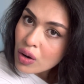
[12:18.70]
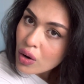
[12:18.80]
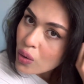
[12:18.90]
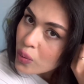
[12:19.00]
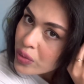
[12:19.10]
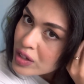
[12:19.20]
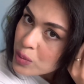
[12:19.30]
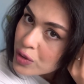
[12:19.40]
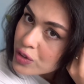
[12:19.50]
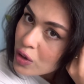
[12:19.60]
Oh, this
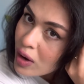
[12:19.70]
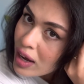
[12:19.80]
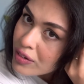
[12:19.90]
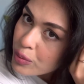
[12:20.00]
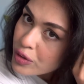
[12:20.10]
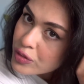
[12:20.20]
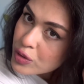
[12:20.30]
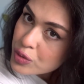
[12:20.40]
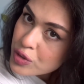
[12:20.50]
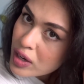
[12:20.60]
one does not have one of
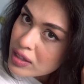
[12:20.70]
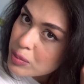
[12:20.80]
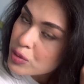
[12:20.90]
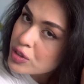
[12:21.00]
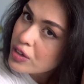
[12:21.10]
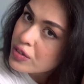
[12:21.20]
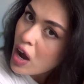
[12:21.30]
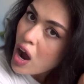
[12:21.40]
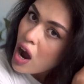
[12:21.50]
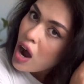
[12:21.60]
those retractable stuff.
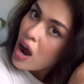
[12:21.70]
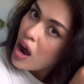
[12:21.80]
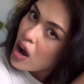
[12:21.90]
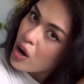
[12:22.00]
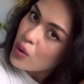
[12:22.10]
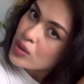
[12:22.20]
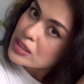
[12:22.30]
Uh-oh.